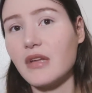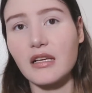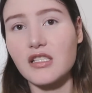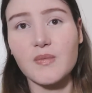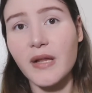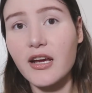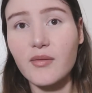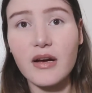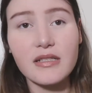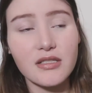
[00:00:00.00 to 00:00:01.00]
like just playing
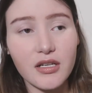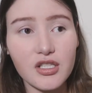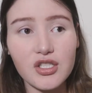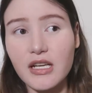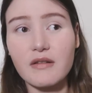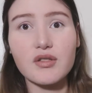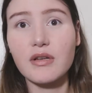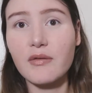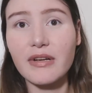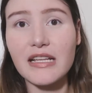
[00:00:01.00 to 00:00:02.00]
around and talking shit, and I was the
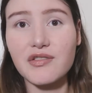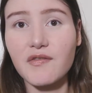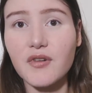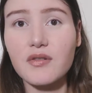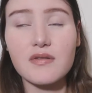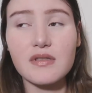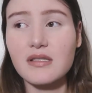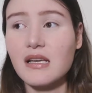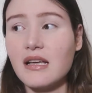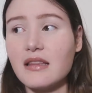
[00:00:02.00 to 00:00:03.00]
only one answering
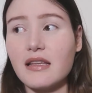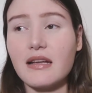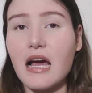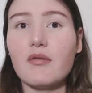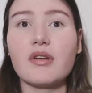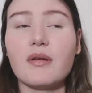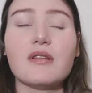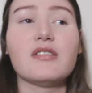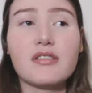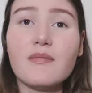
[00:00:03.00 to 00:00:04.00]
phones, then I would
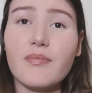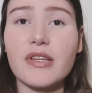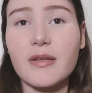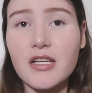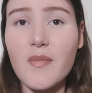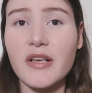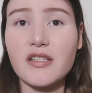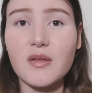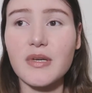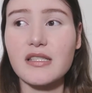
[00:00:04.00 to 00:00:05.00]
put the
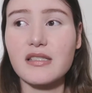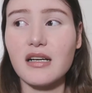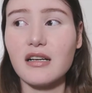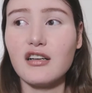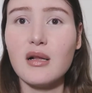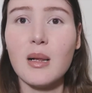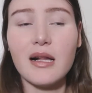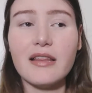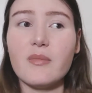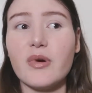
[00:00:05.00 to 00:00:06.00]
toppings on the pizza
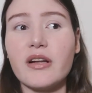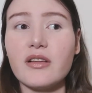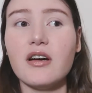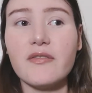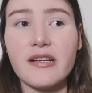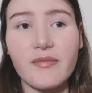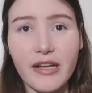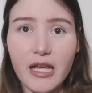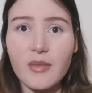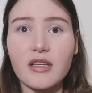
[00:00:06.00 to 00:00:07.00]
and then put it in the oven, and
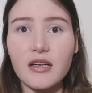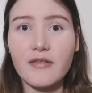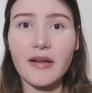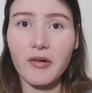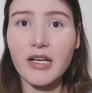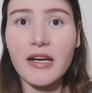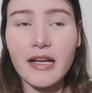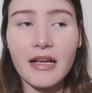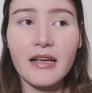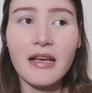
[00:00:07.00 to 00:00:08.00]
when it came out the oven I would cut
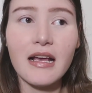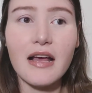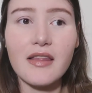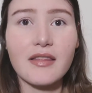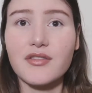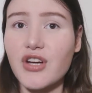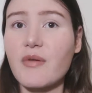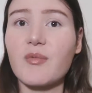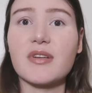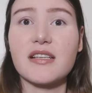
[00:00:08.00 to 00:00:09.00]
it, and then the
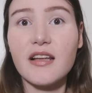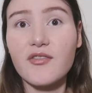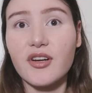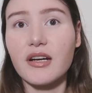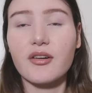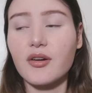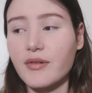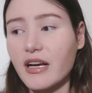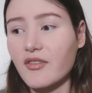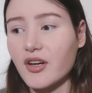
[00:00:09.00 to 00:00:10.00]
driver would deliver it or
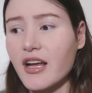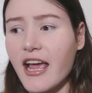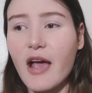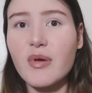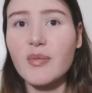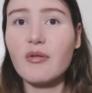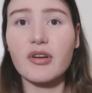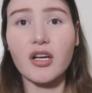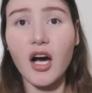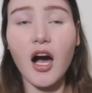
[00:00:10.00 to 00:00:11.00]
whatever. And people
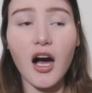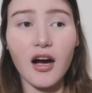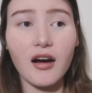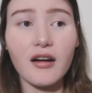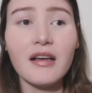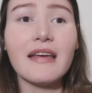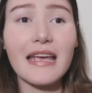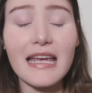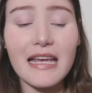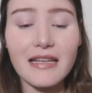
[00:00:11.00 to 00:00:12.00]
would call
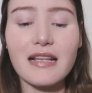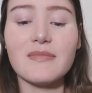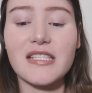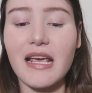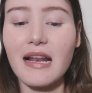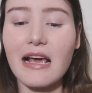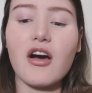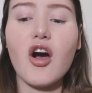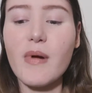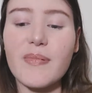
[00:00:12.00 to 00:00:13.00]
in and say
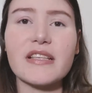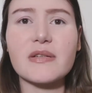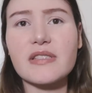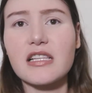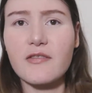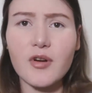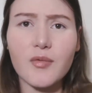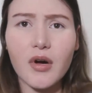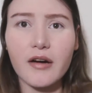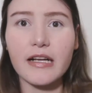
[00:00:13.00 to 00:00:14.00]
like, oh, my pizza was
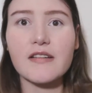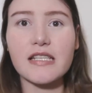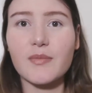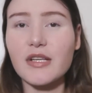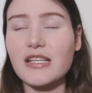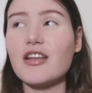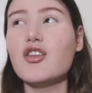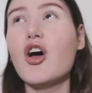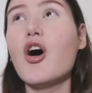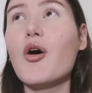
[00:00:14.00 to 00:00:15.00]
delivered wrong, and I was like, bitch, I
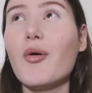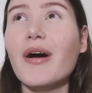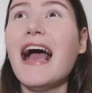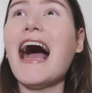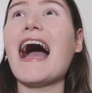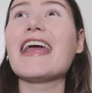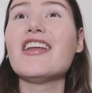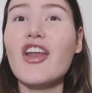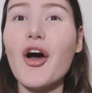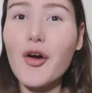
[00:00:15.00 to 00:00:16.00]
know
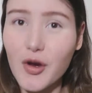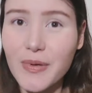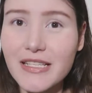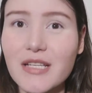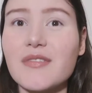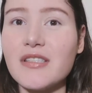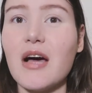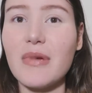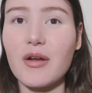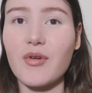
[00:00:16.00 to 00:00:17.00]
I know your pizza was
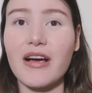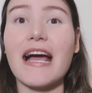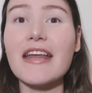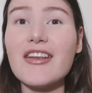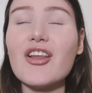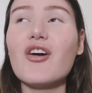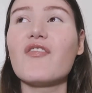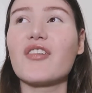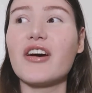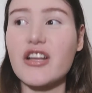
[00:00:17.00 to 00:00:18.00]
not made wrong. I
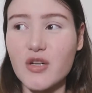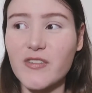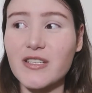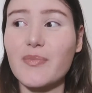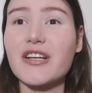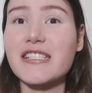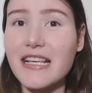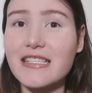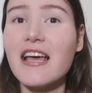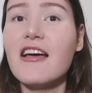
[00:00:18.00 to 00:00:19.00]
know for one hundred
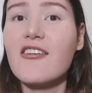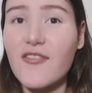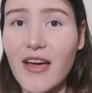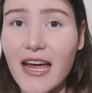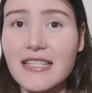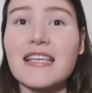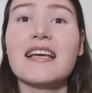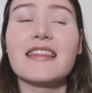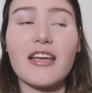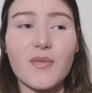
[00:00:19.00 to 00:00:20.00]
percent fact
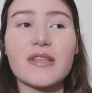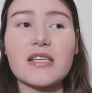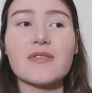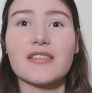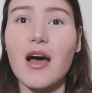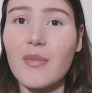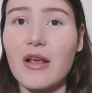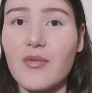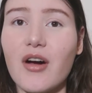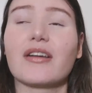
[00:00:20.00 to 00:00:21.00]
that your pizza was not
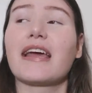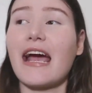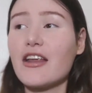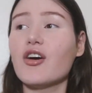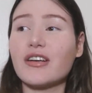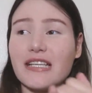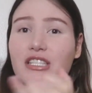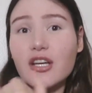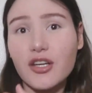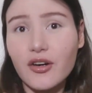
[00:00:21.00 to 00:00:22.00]
made wrong. Like I know, because I
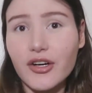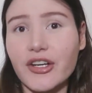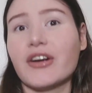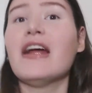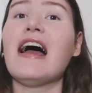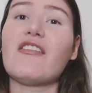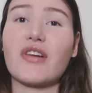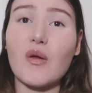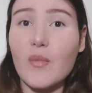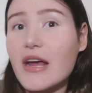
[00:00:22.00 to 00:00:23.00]
took your order, I
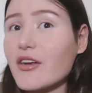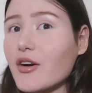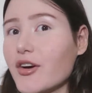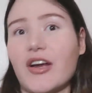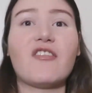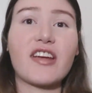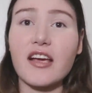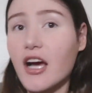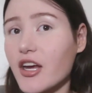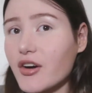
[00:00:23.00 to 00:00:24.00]
freaking made your order, I
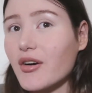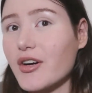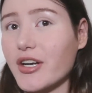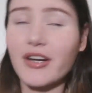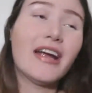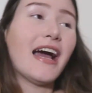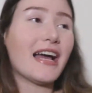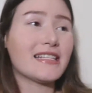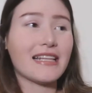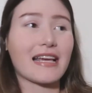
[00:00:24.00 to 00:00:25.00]
freaking cut your order,
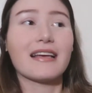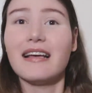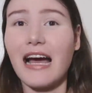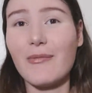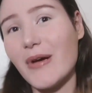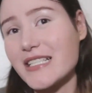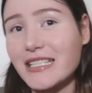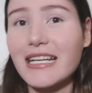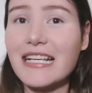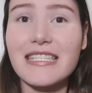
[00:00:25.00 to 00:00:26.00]
I like I
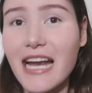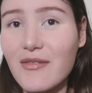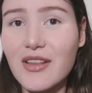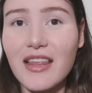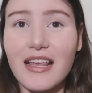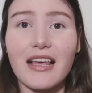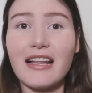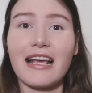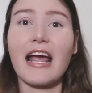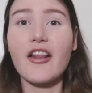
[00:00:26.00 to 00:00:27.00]
basically like did everything.
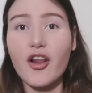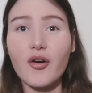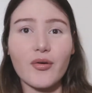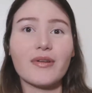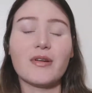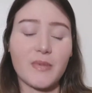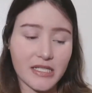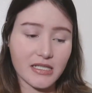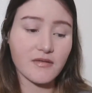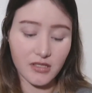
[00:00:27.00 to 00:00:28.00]
Like I know your
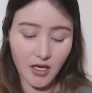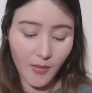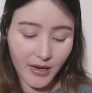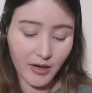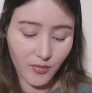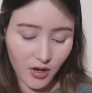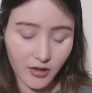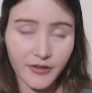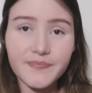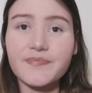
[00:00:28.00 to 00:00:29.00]
pizza was not made
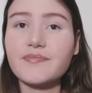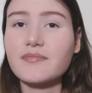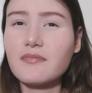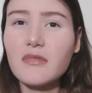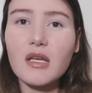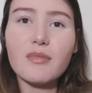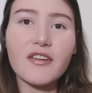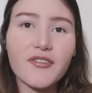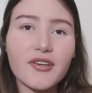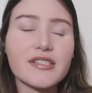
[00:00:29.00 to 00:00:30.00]
wrong.
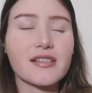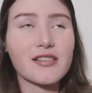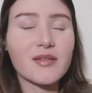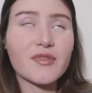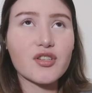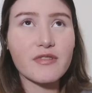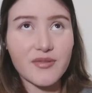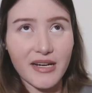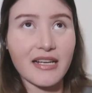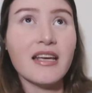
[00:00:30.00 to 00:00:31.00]
But of course the customer is
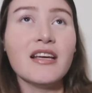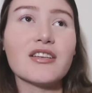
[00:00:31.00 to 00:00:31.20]
always right,